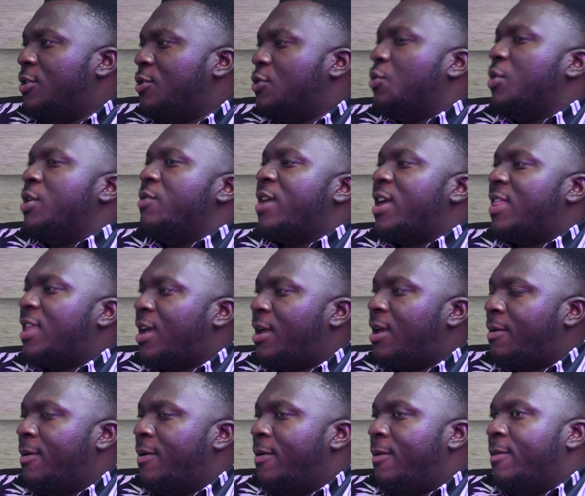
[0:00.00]
So he
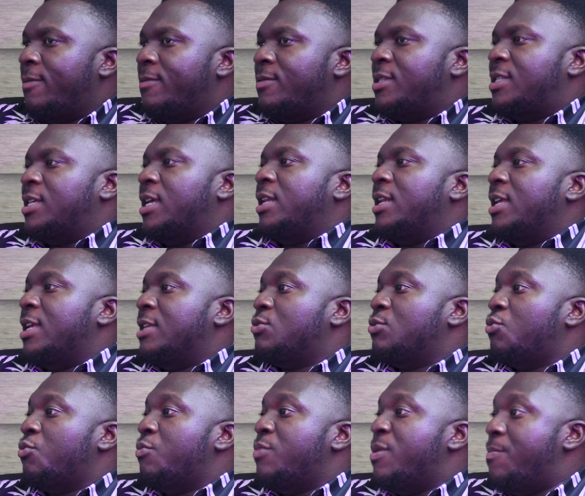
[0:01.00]
rather said
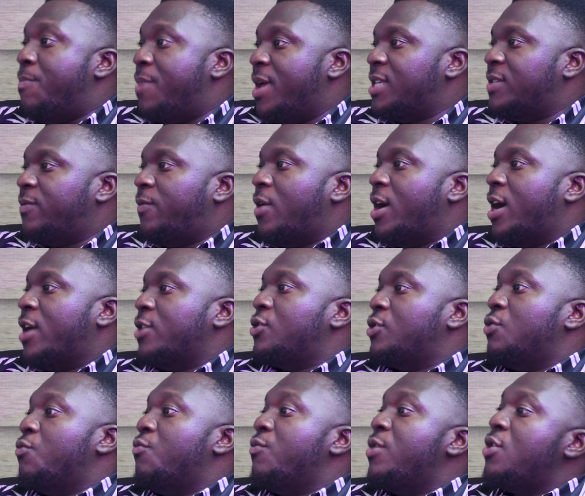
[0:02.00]
it will be best for
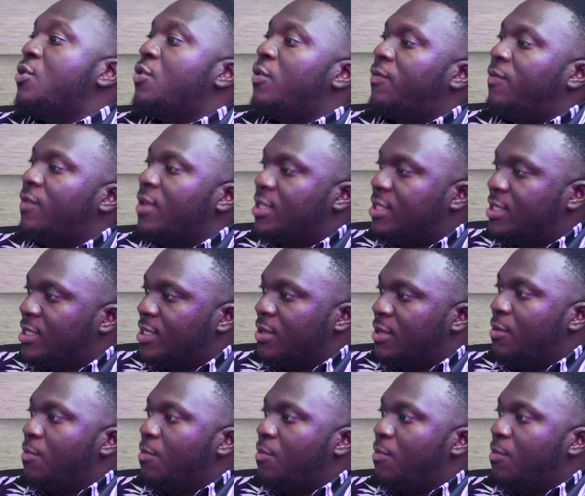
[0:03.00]
us to renovate